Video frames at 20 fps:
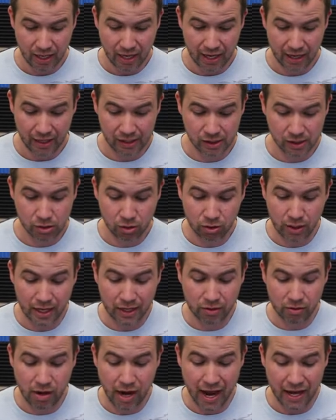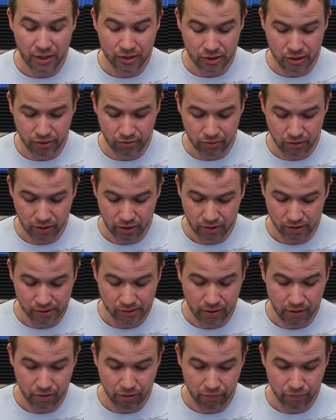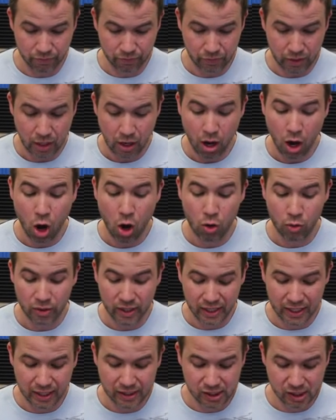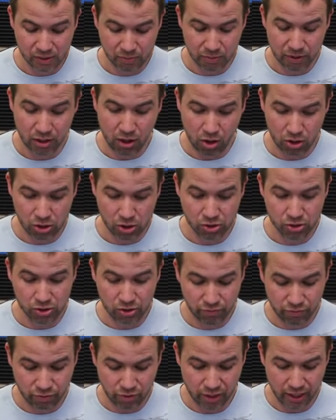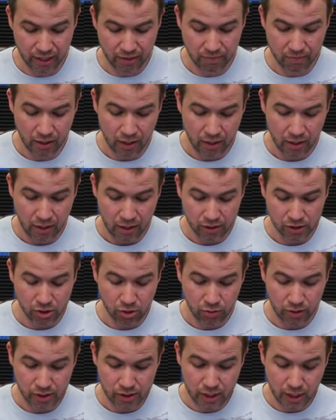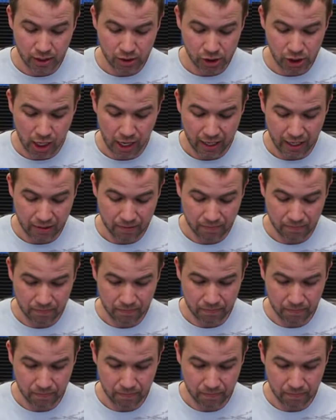and I just don't like their attitude. So, oh, he didn't split archers. Good for him. So he's got a giant.